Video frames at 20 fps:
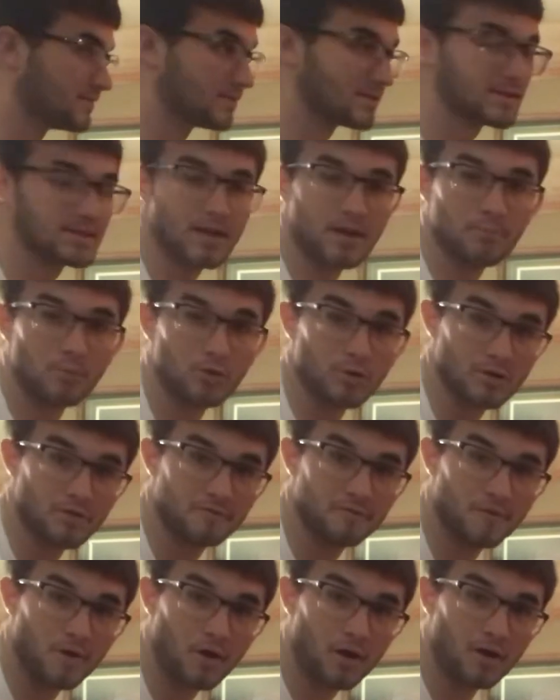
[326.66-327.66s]
stumble or
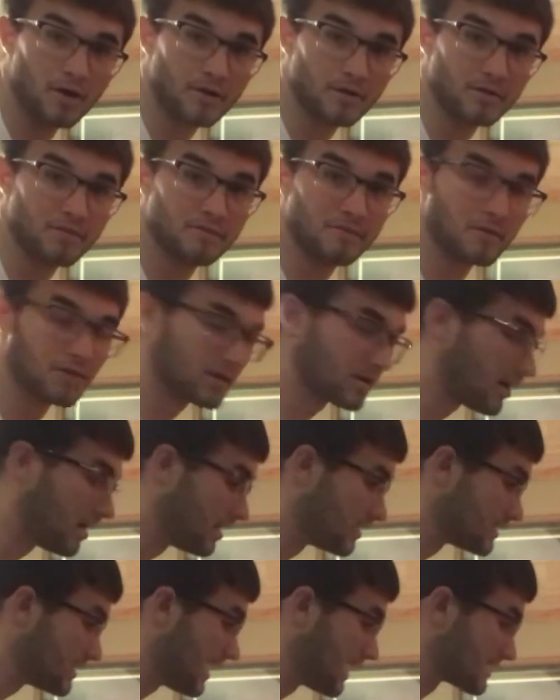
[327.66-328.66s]
fall and her foot
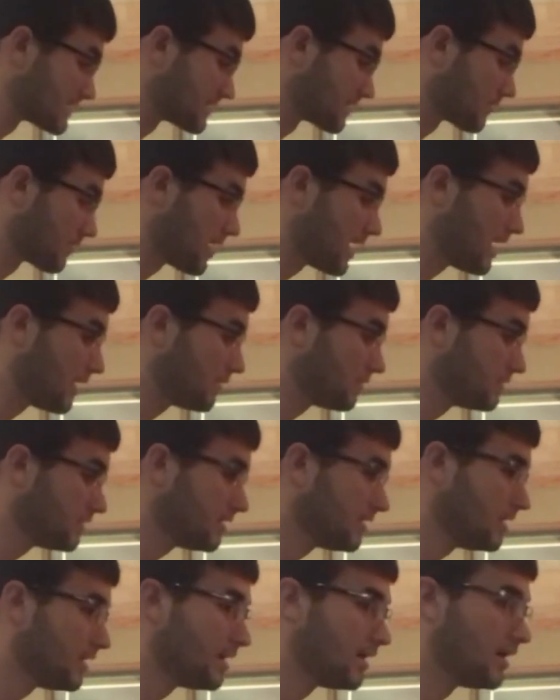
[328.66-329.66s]
contacts the ground,
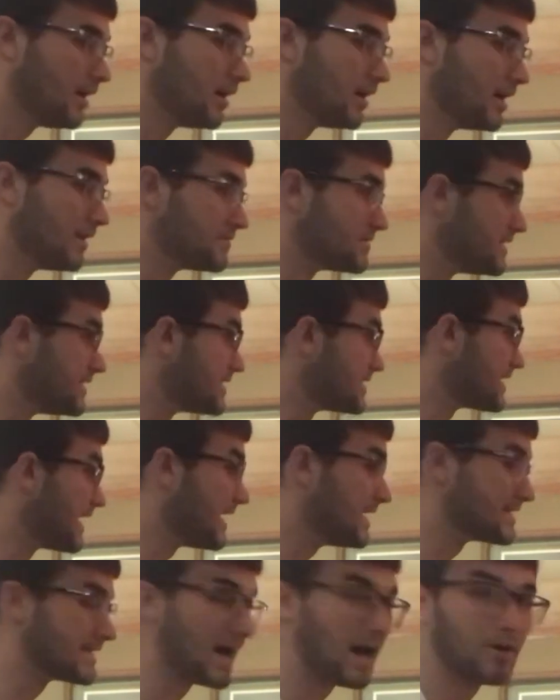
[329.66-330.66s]
if she
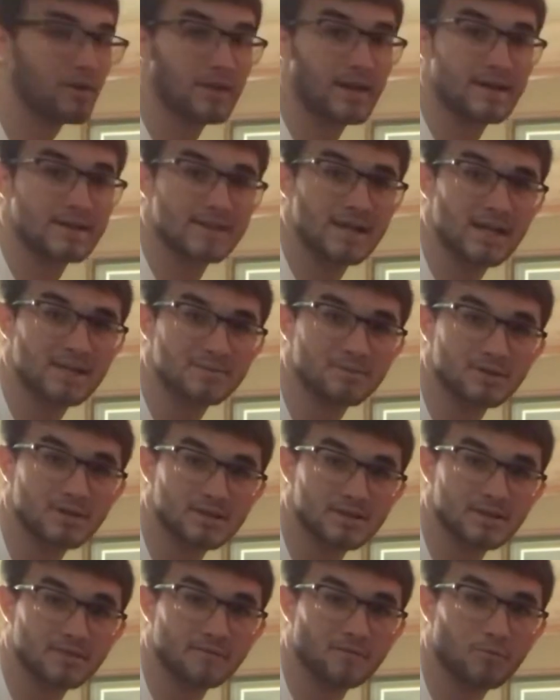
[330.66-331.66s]
stays out of that test
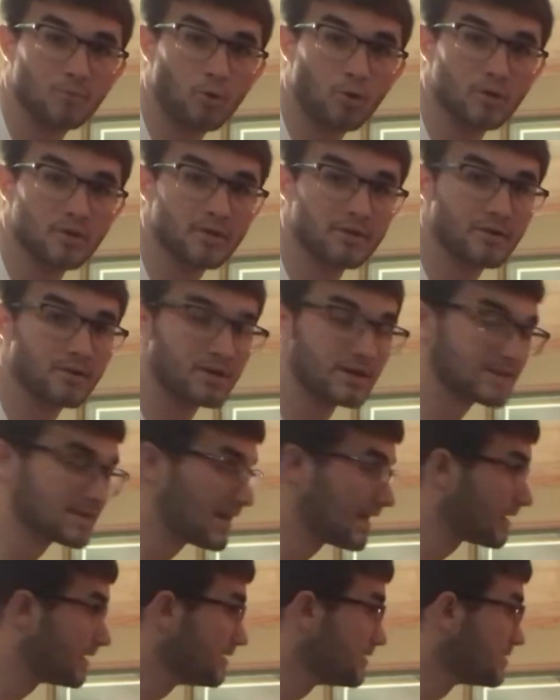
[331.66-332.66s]
position for more than 30
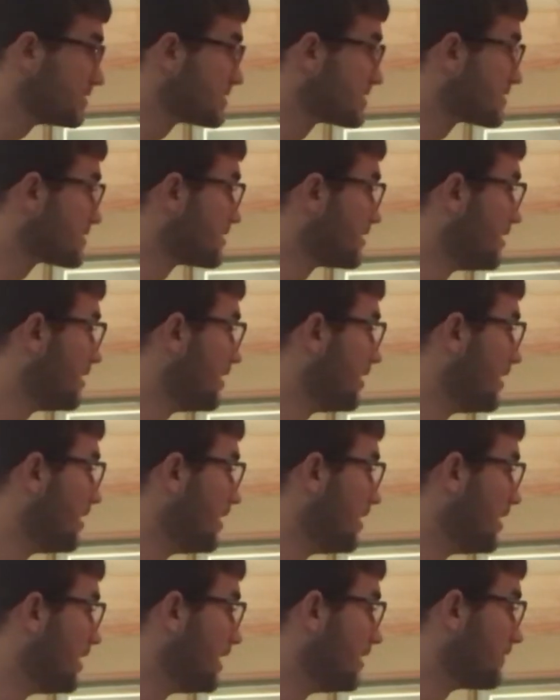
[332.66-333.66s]
seconds,
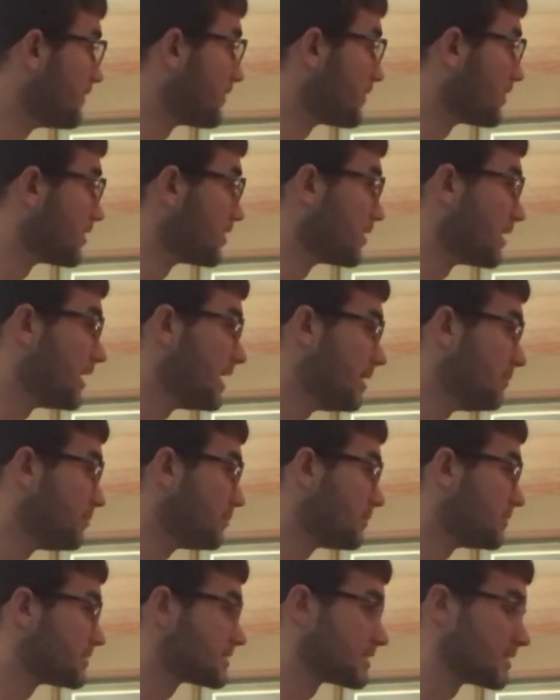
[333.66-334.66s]
if her hip
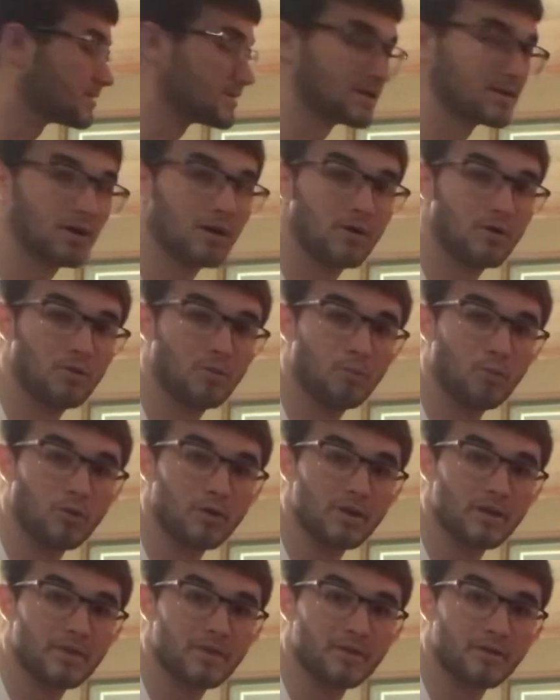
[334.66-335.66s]
starts to go more
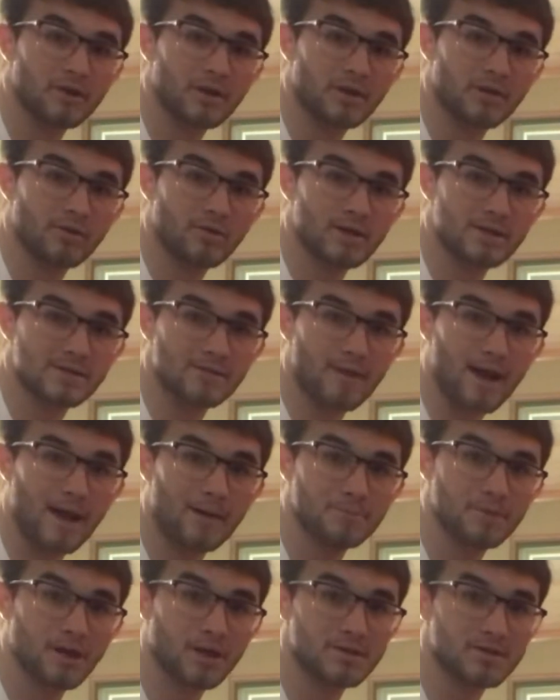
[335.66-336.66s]
than 30 degrees of
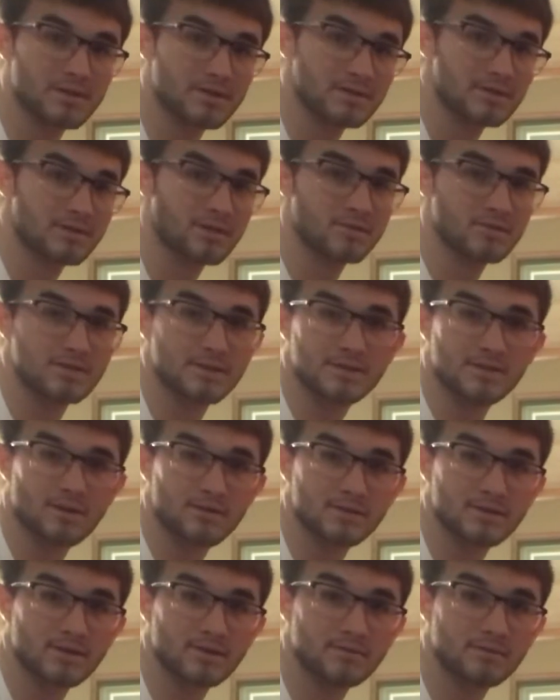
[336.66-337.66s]
abduction, so she
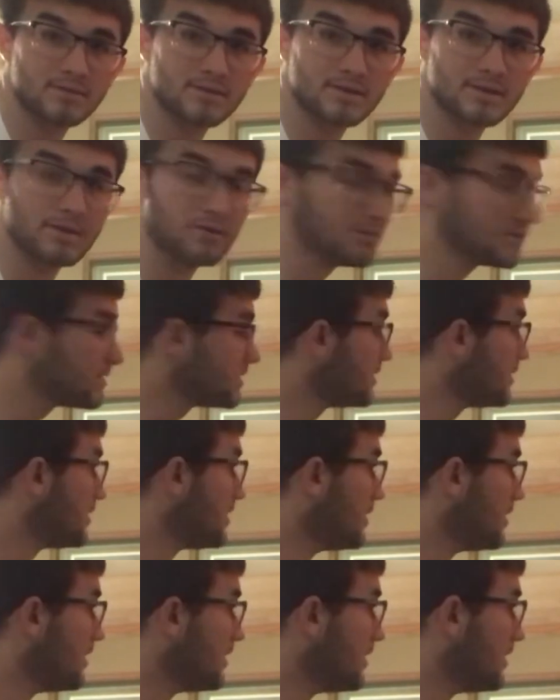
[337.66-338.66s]
starts to tilt,
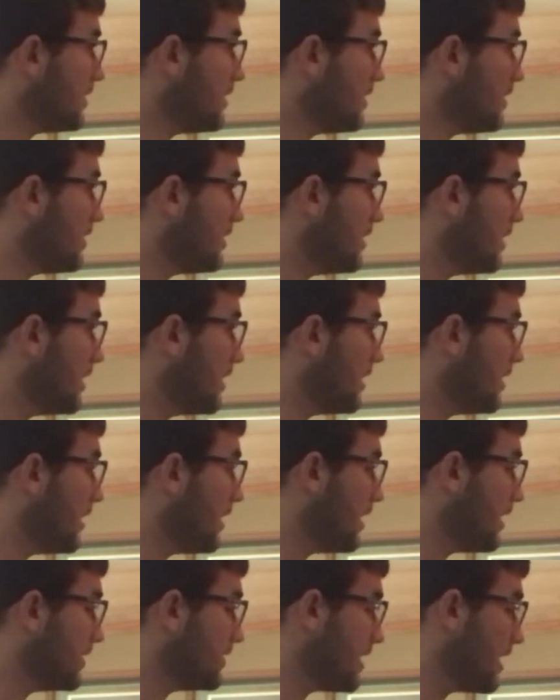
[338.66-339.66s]
and
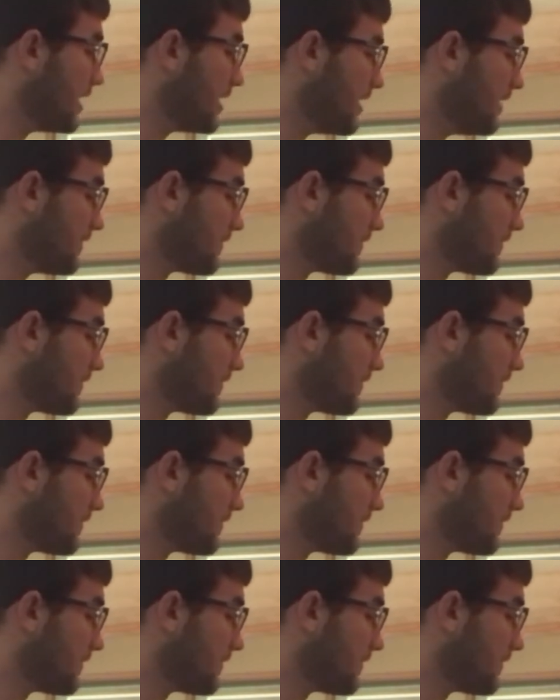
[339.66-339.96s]
then if